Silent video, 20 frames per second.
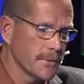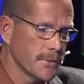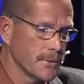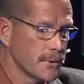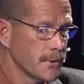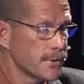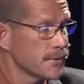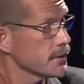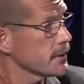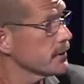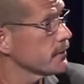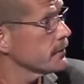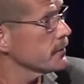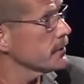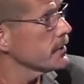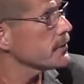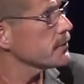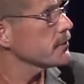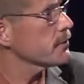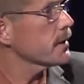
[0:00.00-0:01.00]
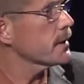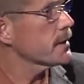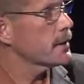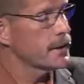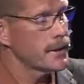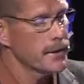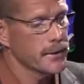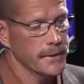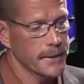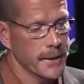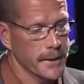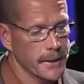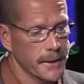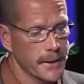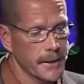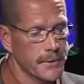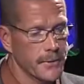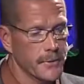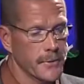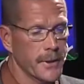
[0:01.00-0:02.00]
You can see the list right here,
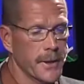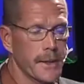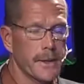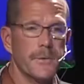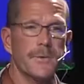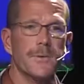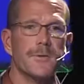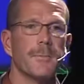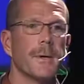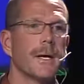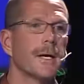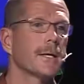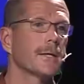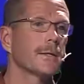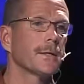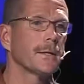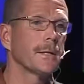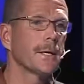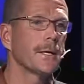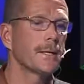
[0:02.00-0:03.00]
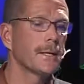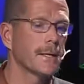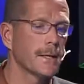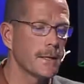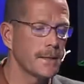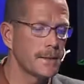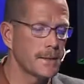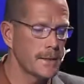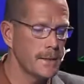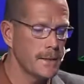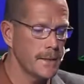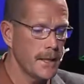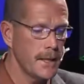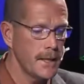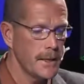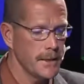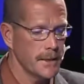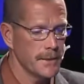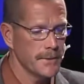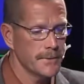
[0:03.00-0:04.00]
dinitroanilins back in the late
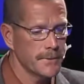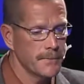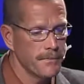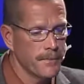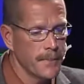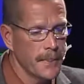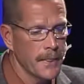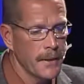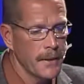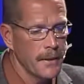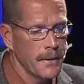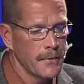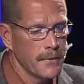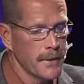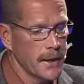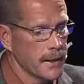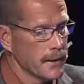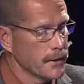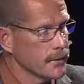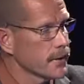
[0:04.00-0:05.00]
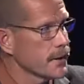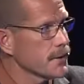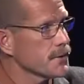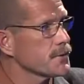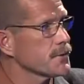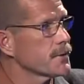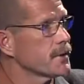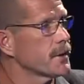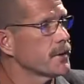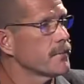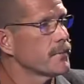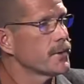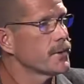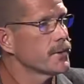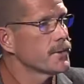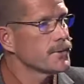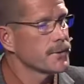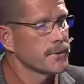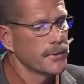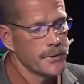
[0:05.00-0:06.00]
1980s, the ALS
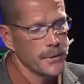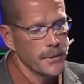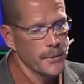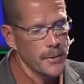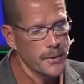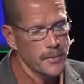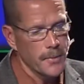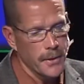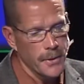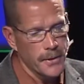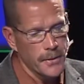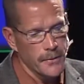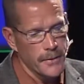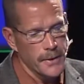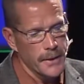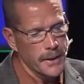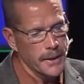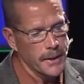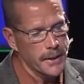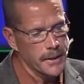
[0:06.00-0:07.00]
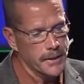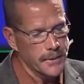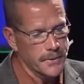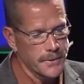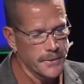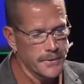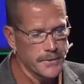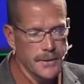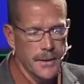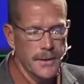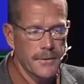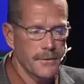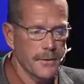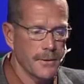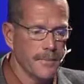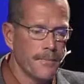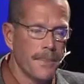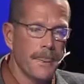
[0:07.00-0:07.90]
inhibitors in the early part of the 90s, etc.